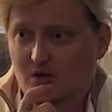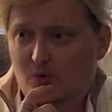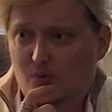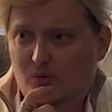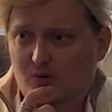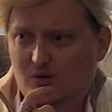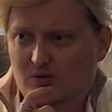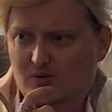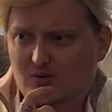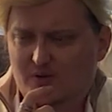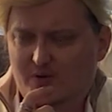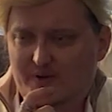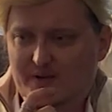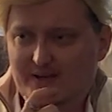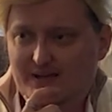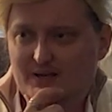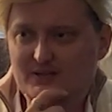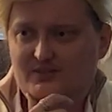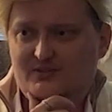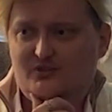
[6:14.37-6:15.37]
well so,
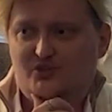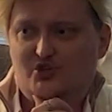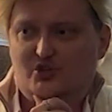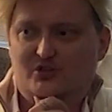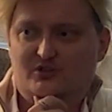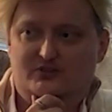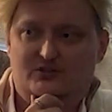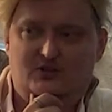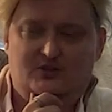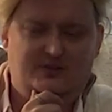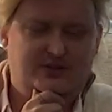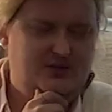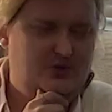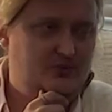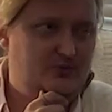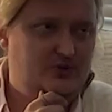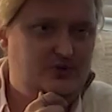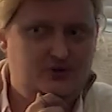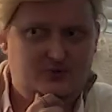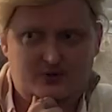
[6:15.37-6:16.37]
okay sure certainly
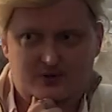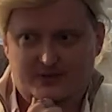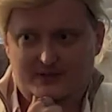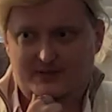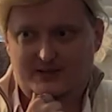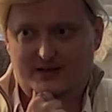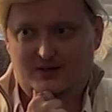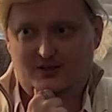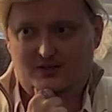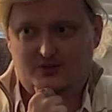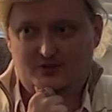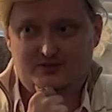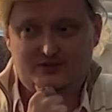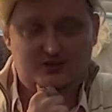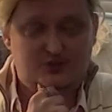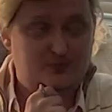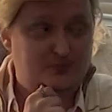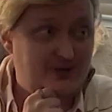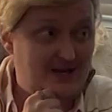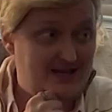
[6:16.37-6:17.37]
you are entitled to
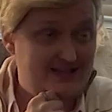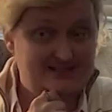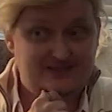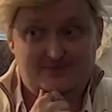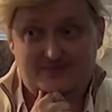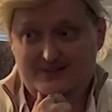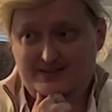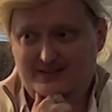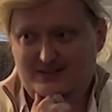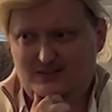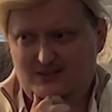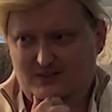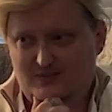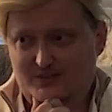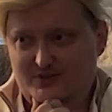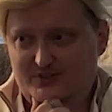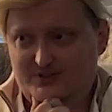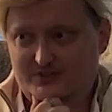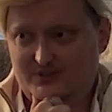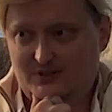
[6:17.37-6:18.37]
such a positive ideal of
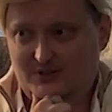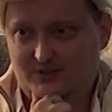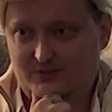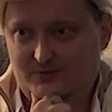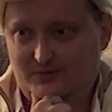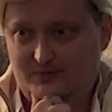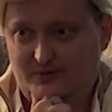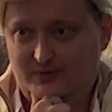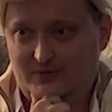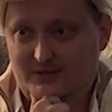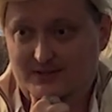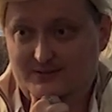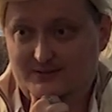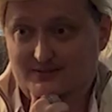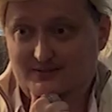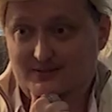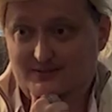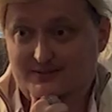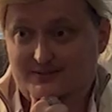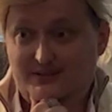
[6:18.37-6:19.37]
yourself
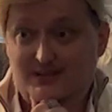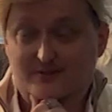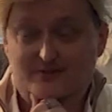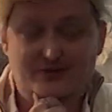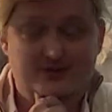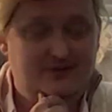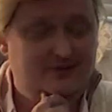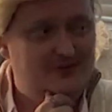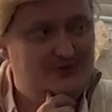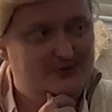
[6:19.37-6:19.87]
as a savior of